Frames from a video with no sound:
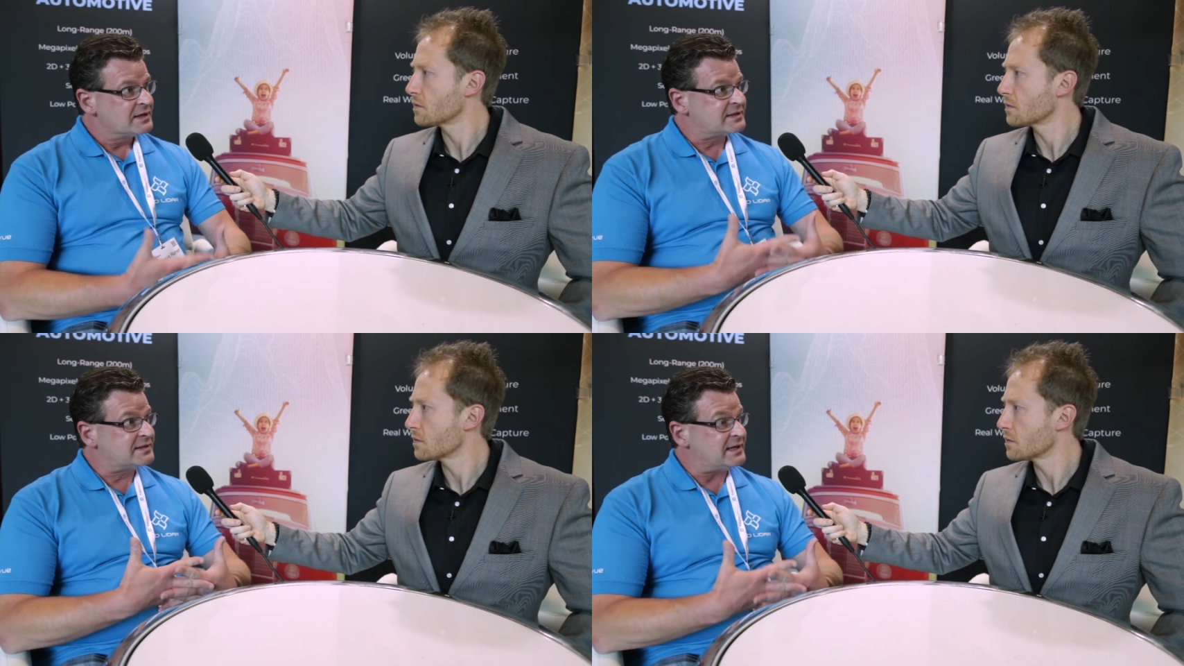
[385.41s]

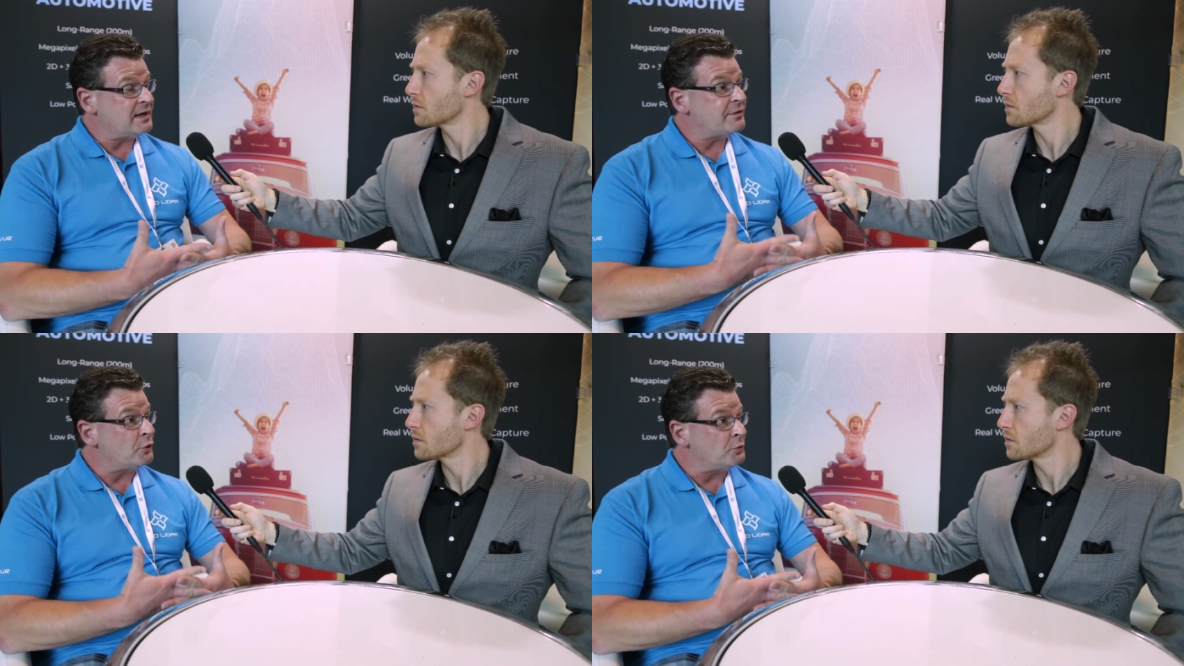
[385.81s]

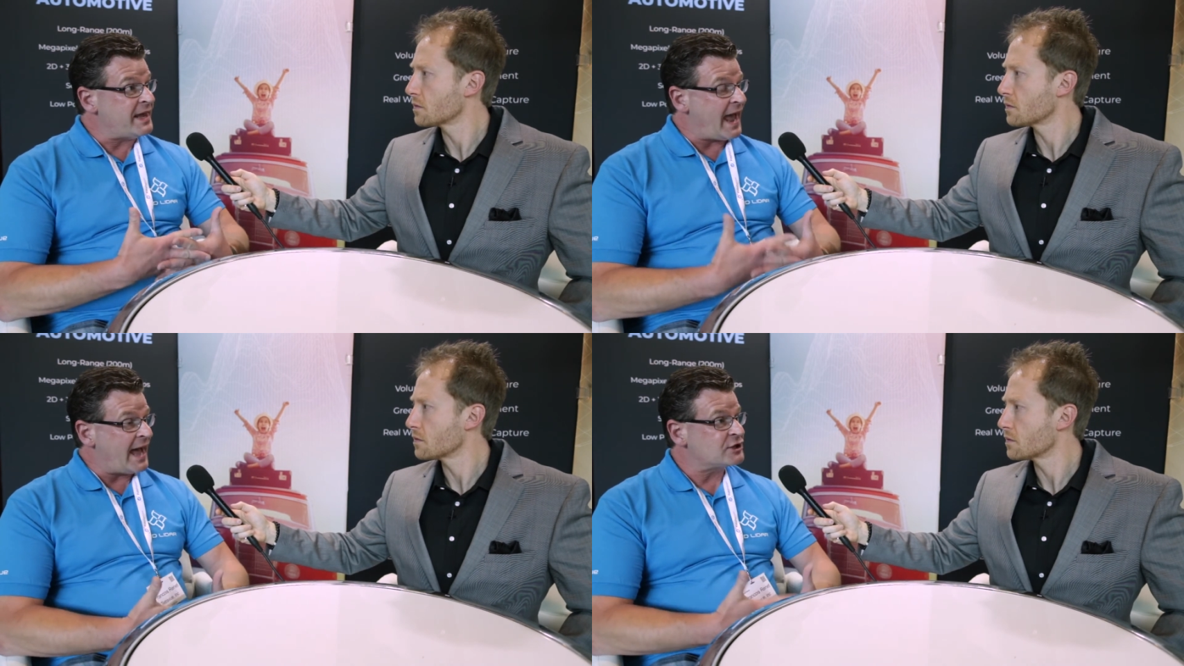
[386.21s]
Speaker 1: seeing the
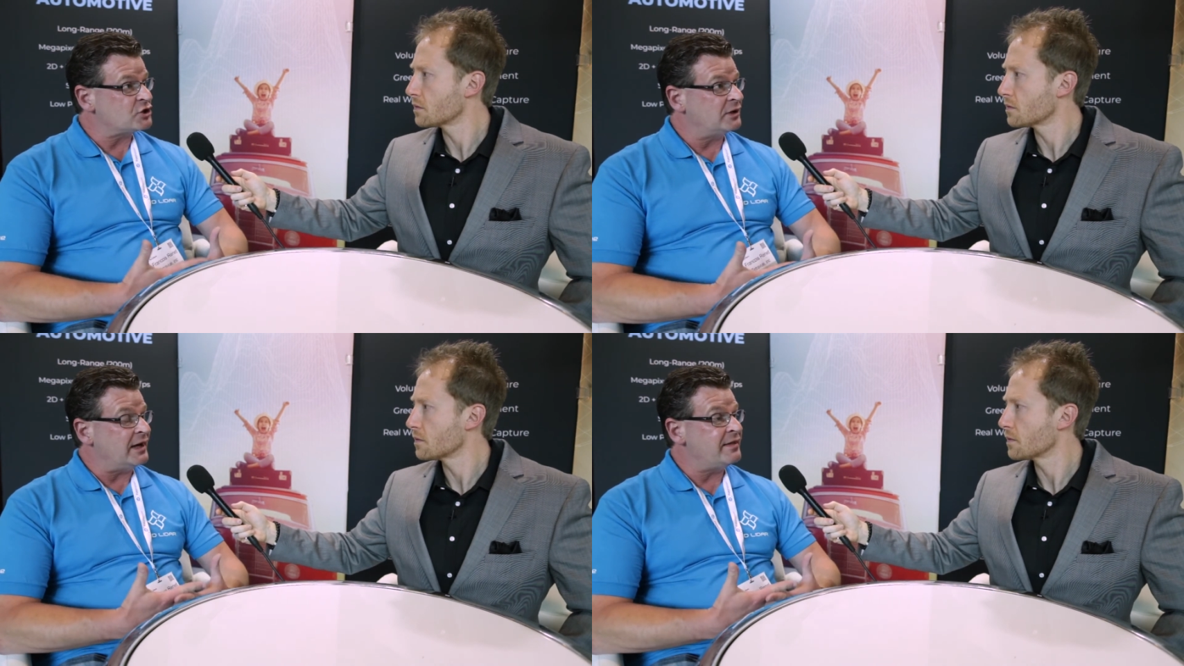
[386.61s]

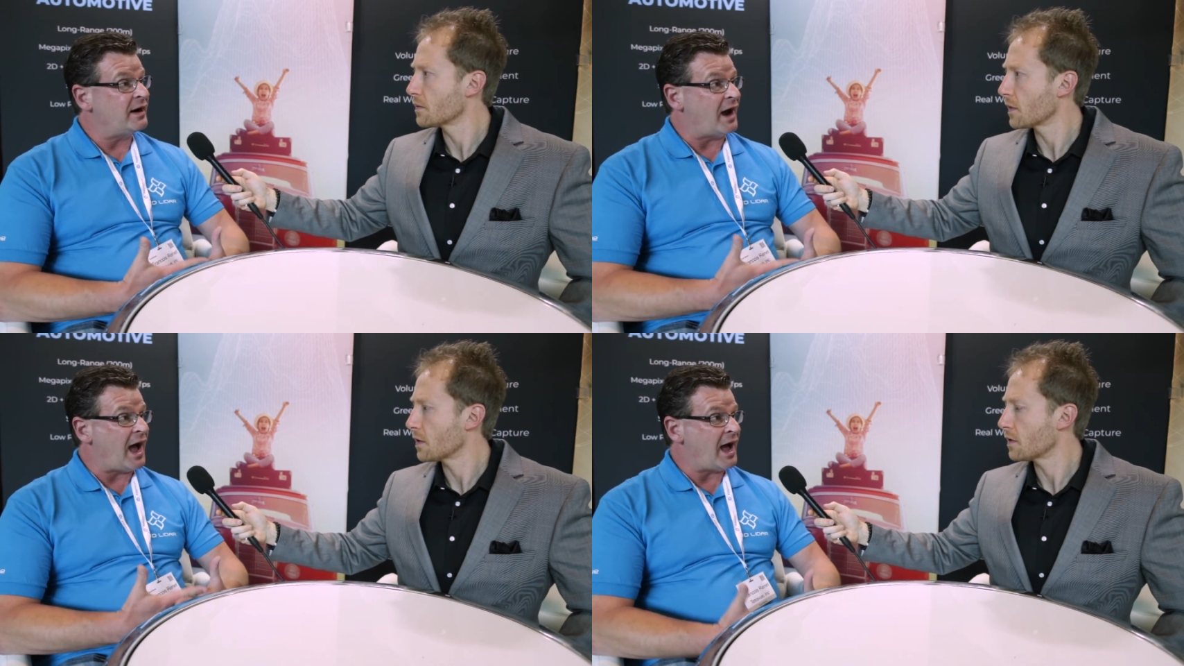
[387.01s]
reaction in
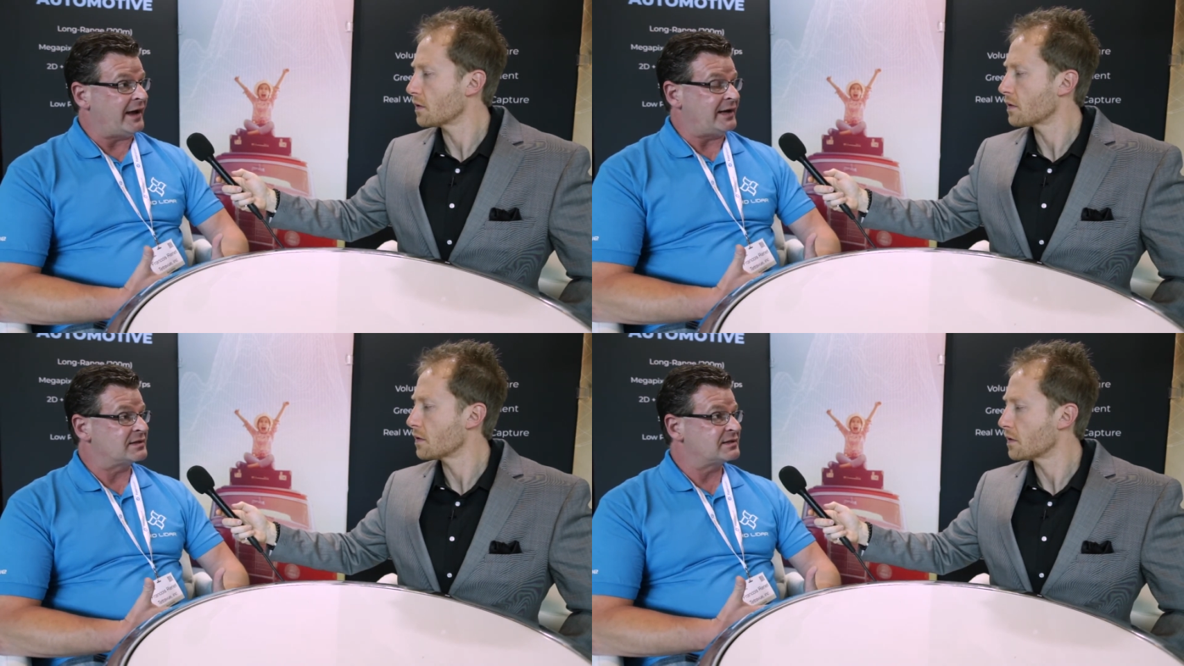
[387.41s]
their
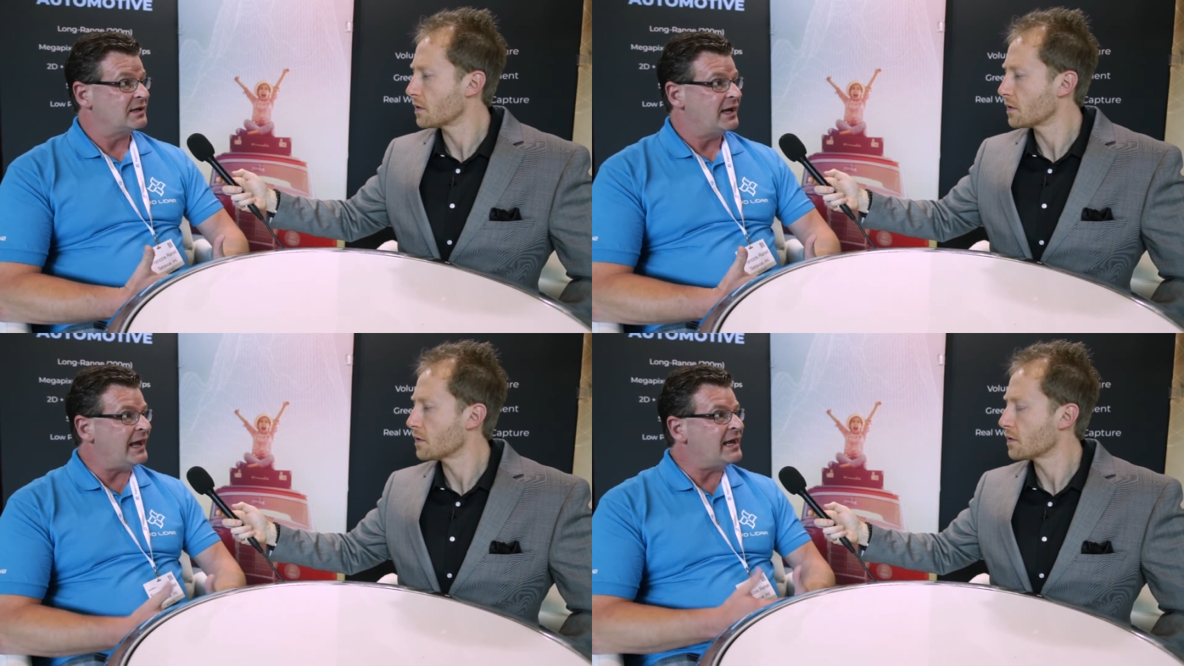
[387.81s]

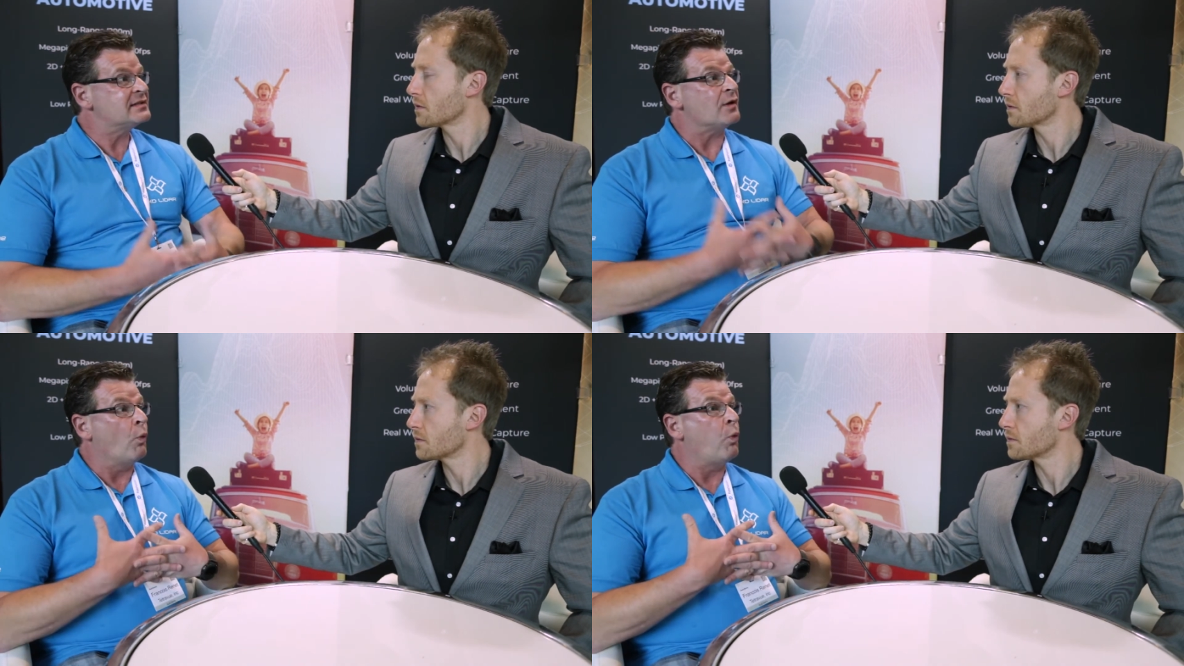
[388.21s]
eyes
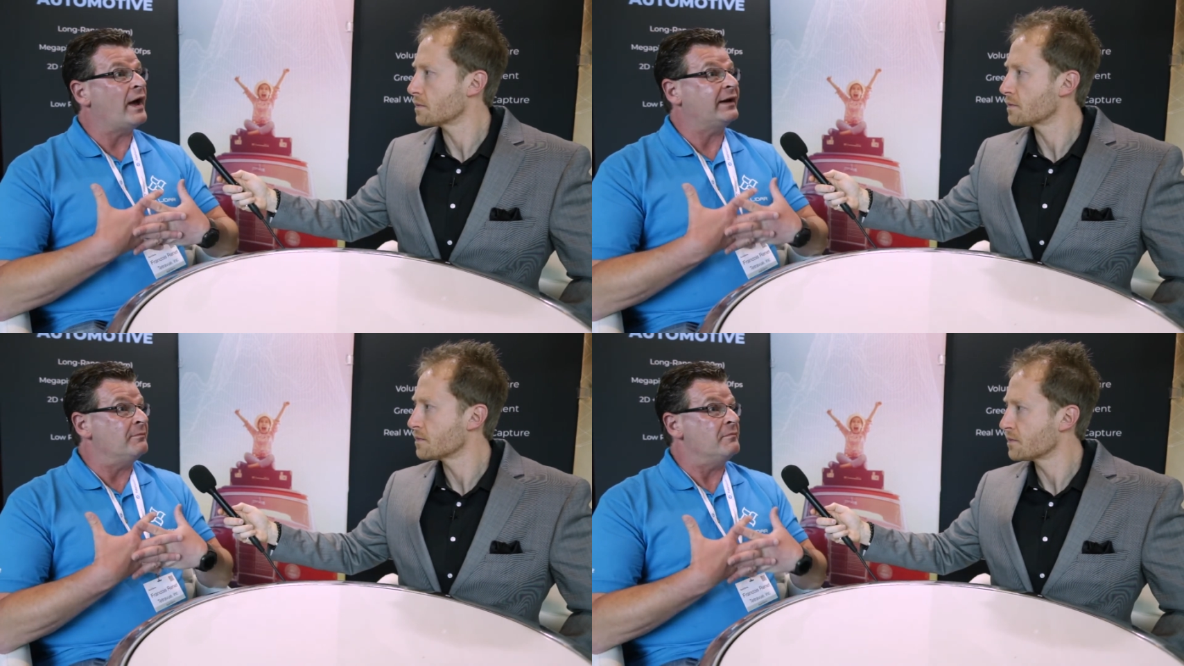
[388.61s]
is
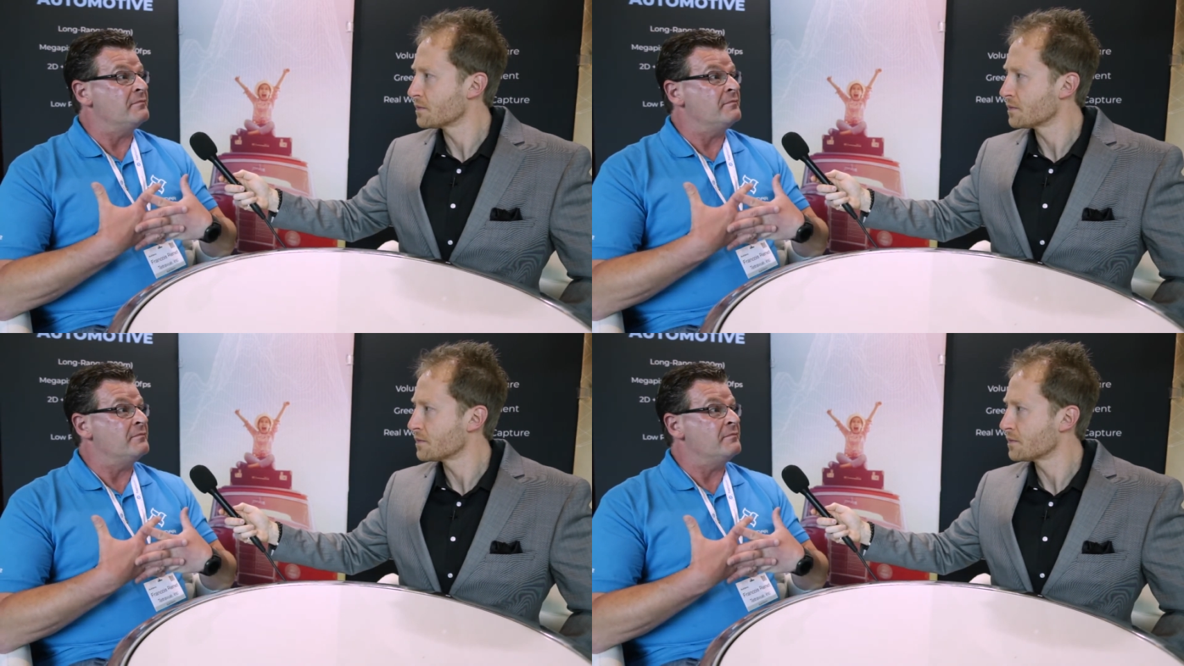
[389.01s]
what